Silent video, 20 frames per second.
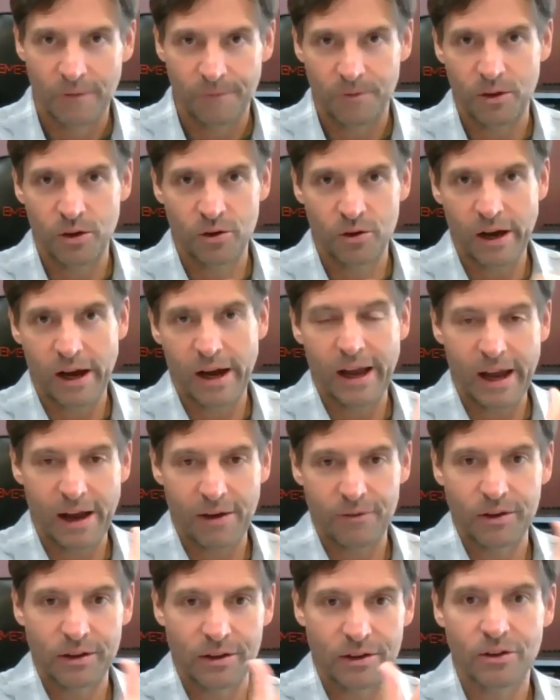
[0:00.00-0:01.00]
You're
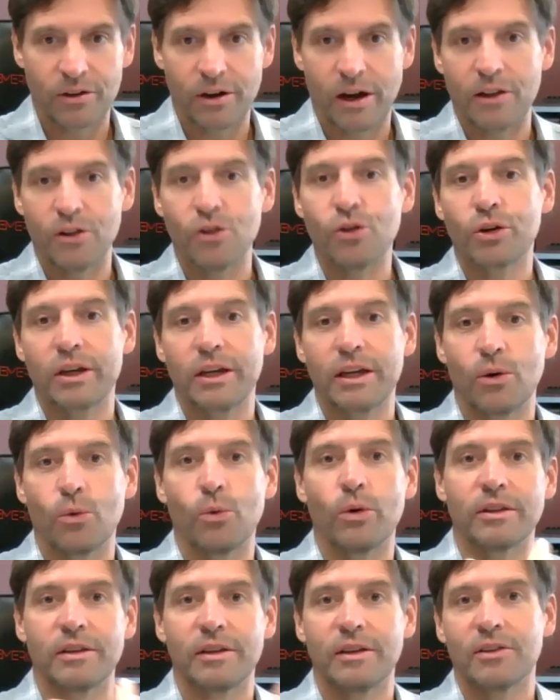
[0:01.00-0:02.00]
not looking at
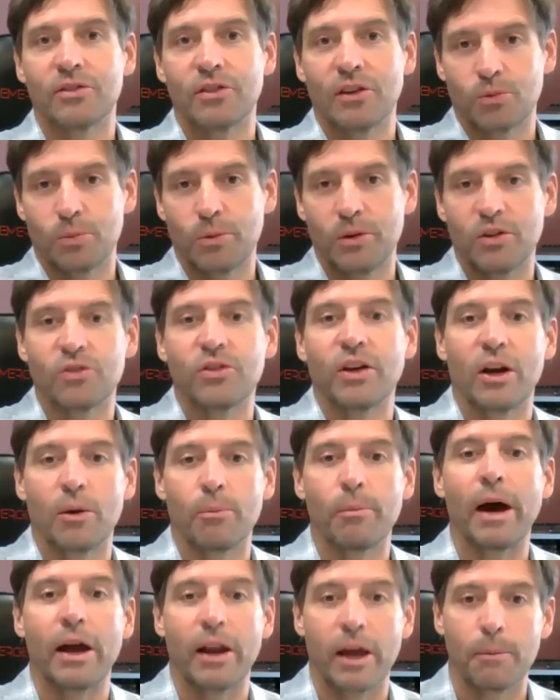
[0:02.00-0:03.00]
what the assessment said
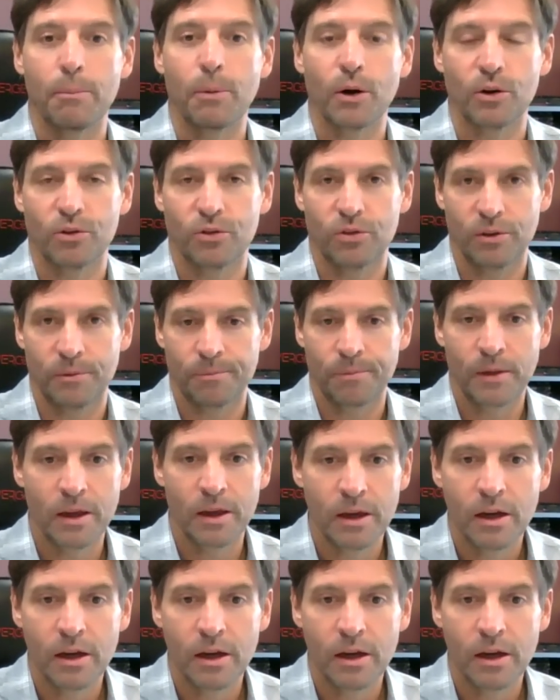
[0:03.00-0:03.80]
about a person.